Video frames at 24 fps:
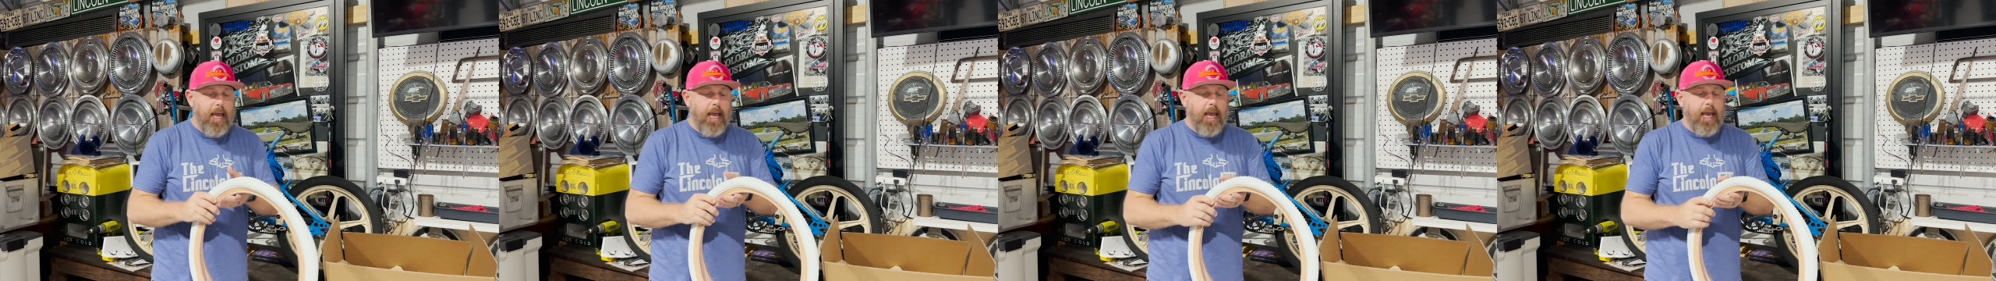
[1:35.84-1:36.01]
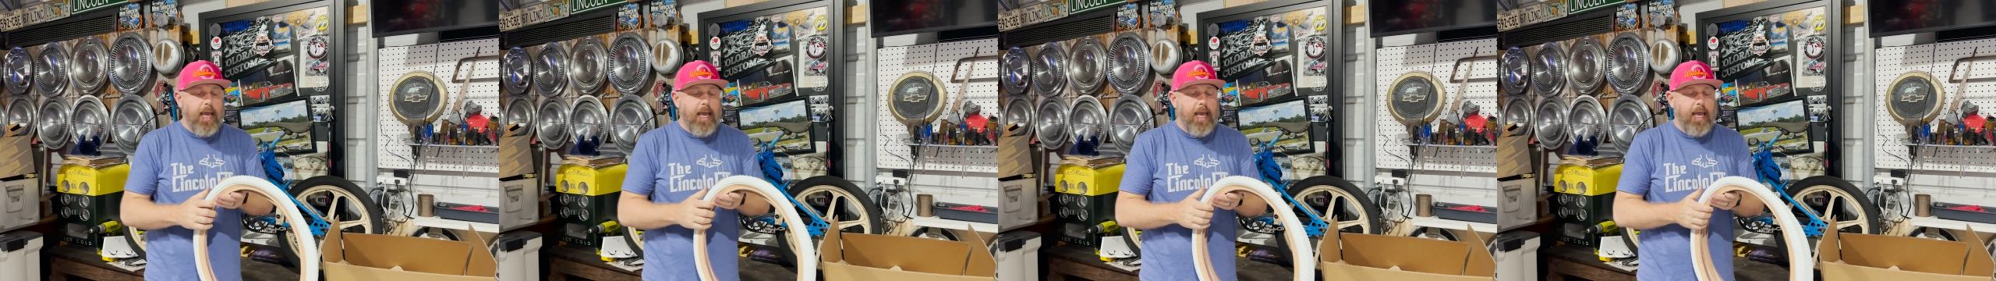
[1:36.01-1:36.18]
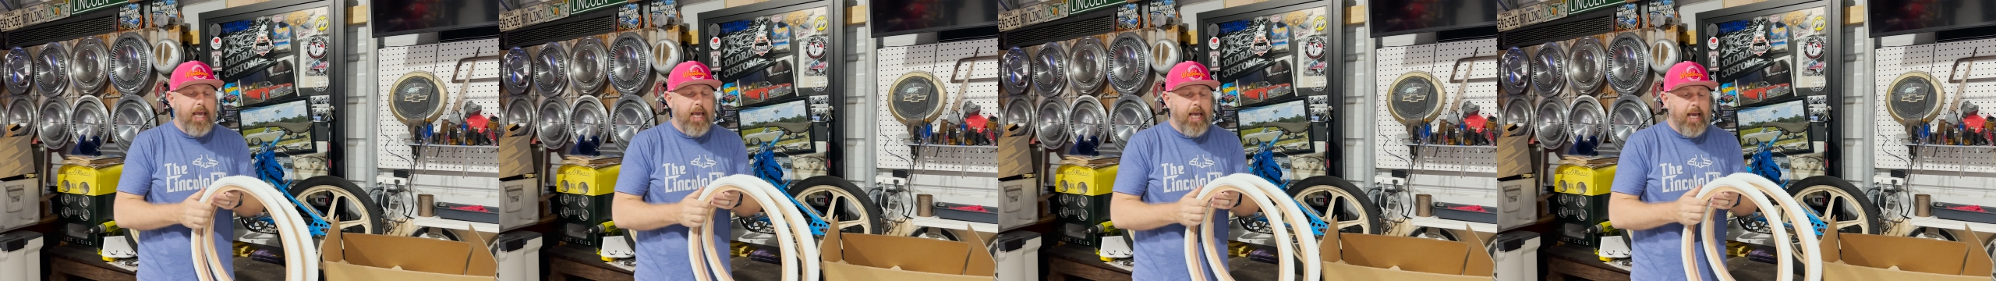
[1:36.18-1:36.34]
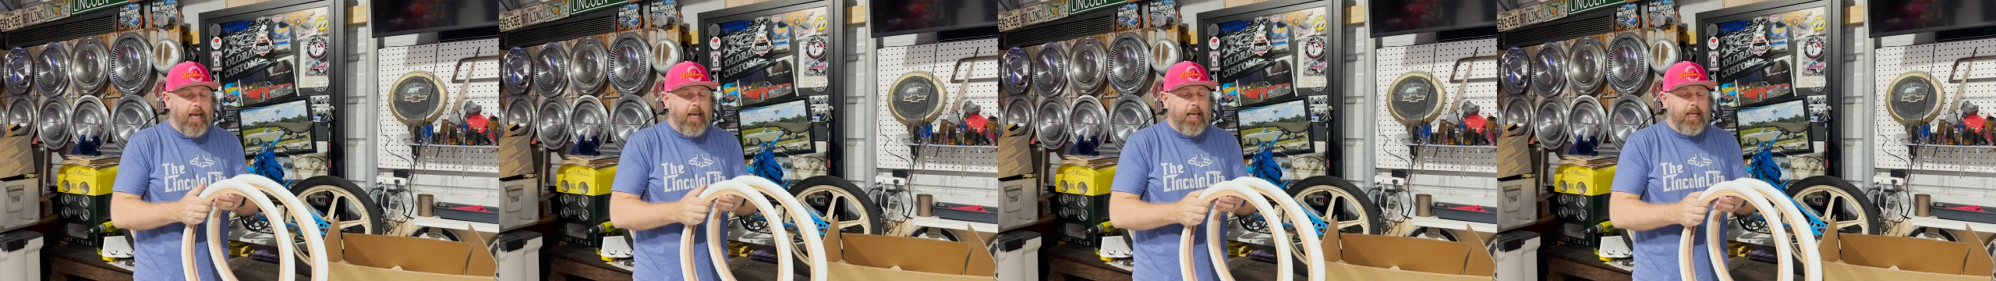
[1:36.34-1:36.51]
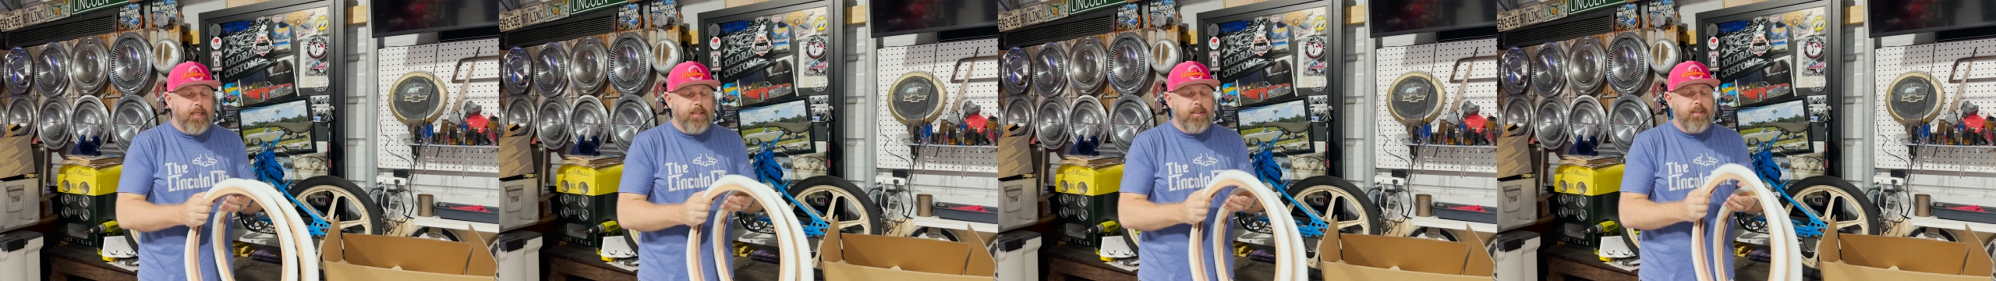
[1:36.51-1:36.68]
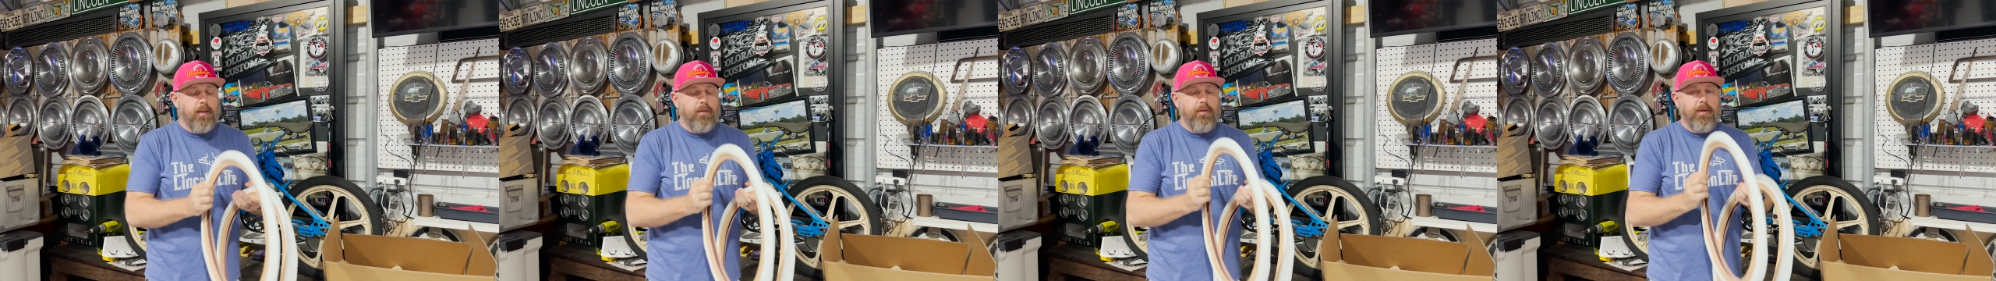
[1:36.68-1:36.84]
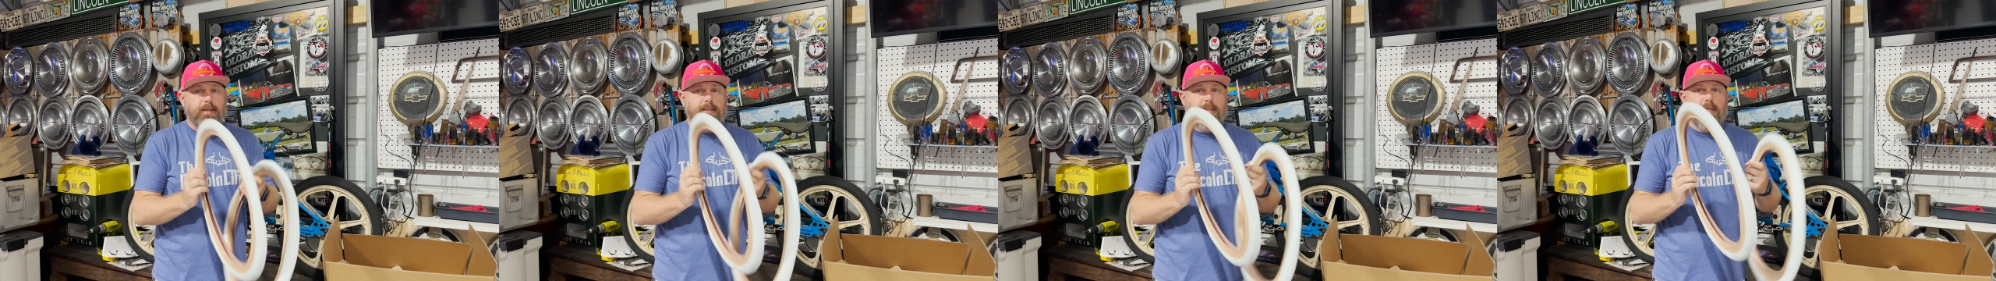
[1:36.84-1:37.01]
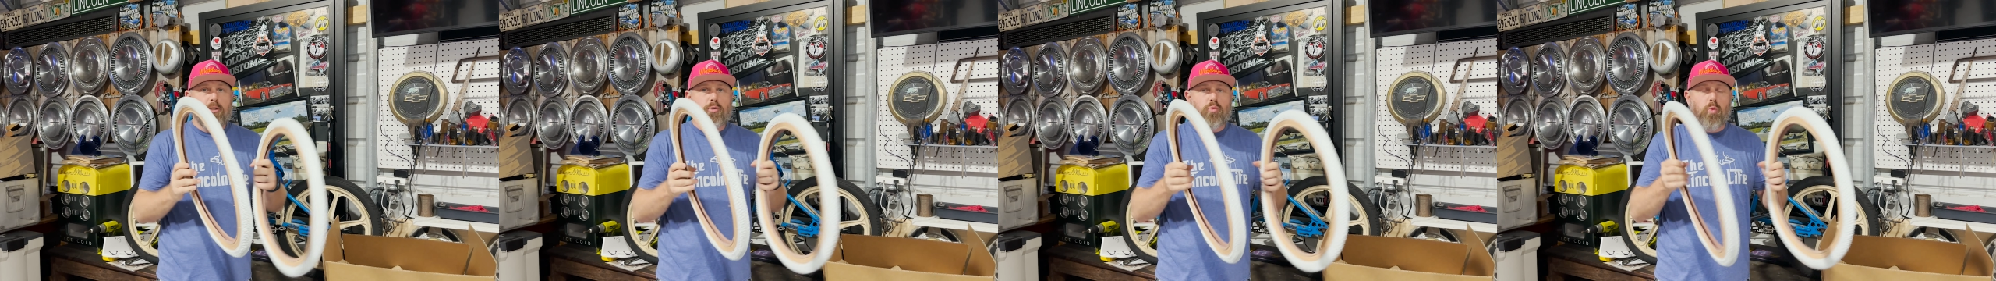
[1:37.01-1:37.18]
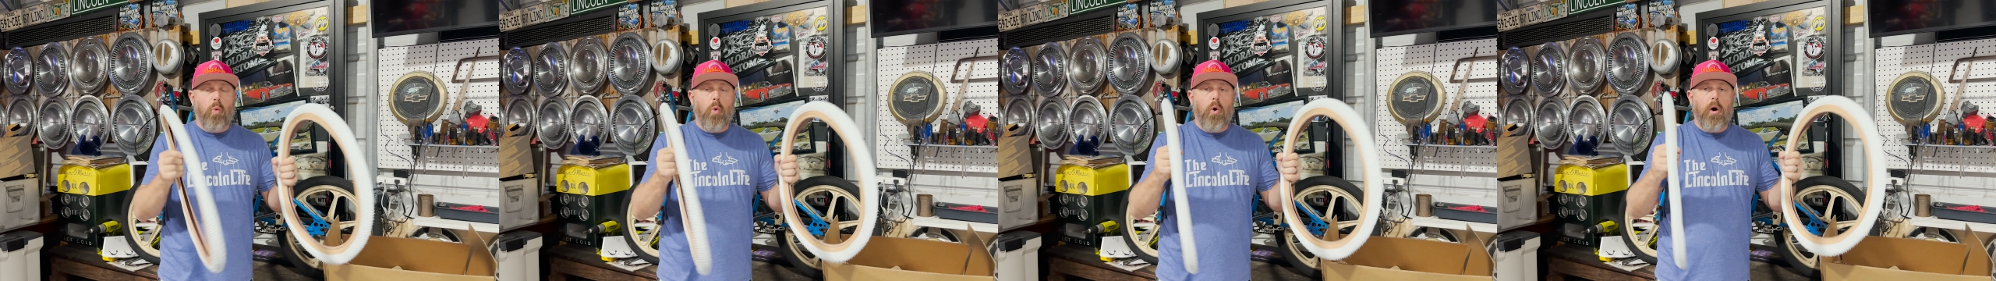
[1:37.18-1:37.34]
and this is
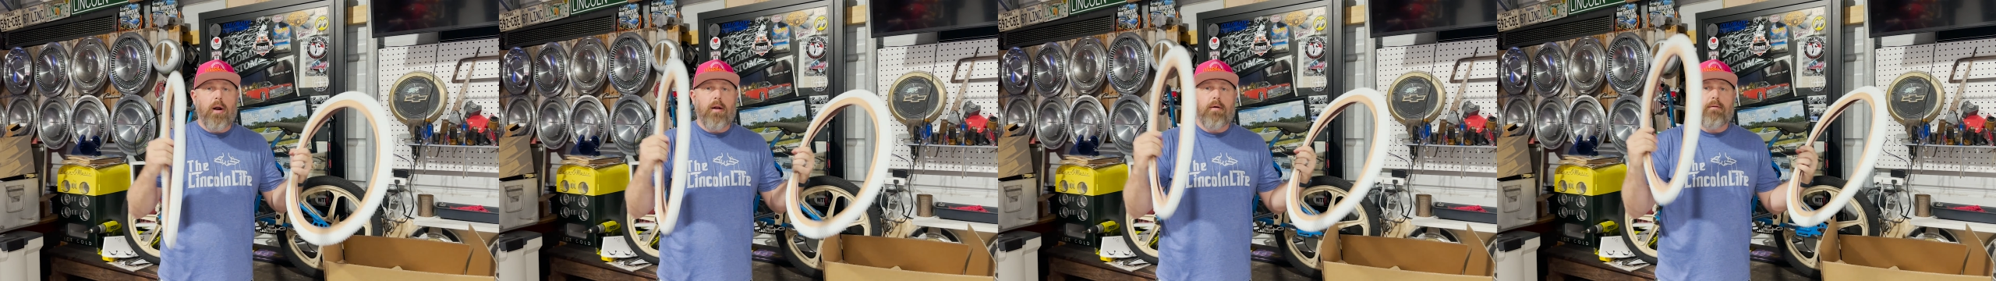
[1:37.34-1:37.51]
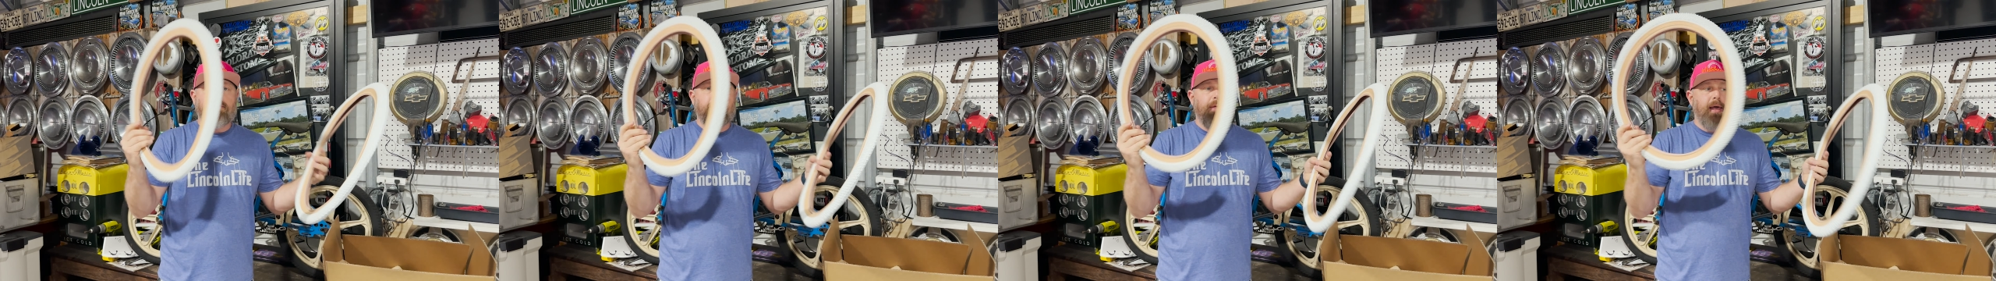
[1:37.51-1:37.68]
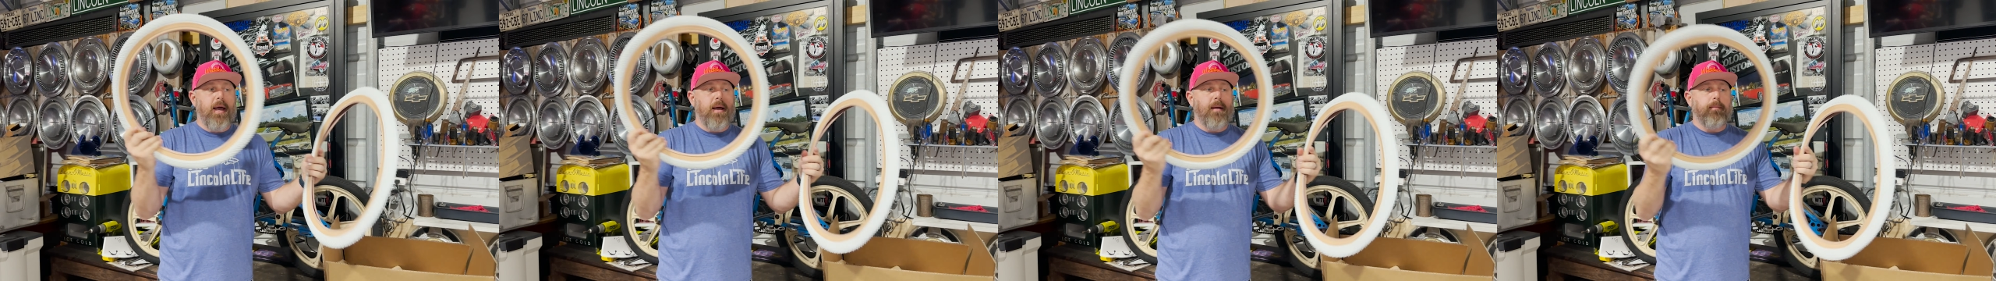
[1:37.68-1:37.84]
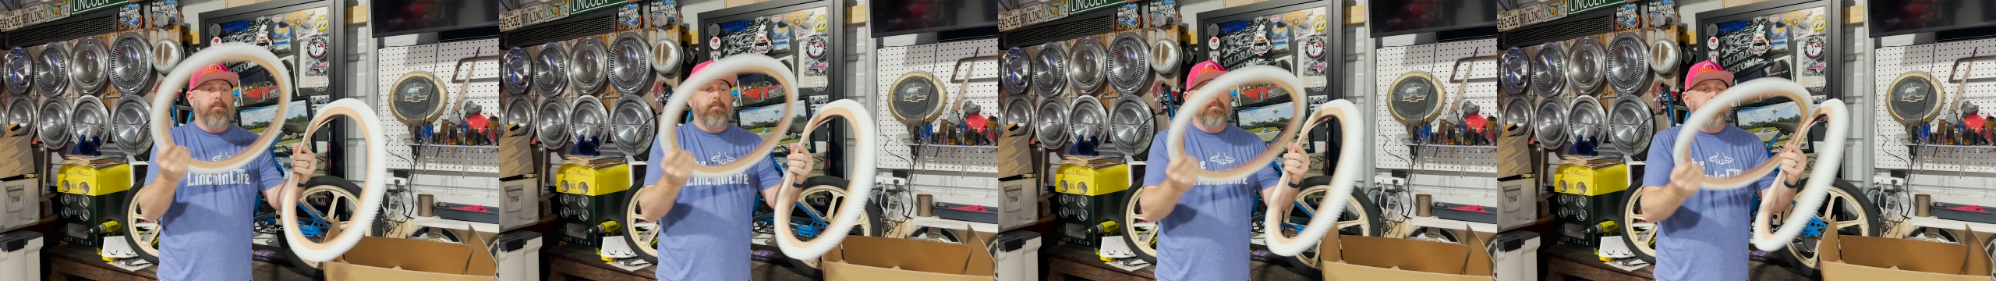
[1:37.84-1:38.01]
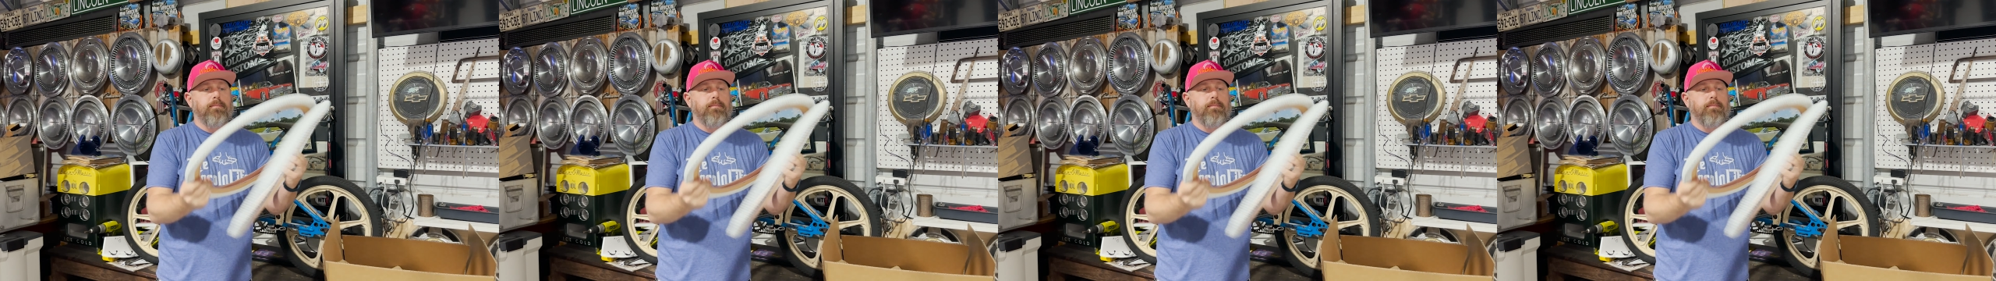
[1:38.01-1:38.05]
one of them,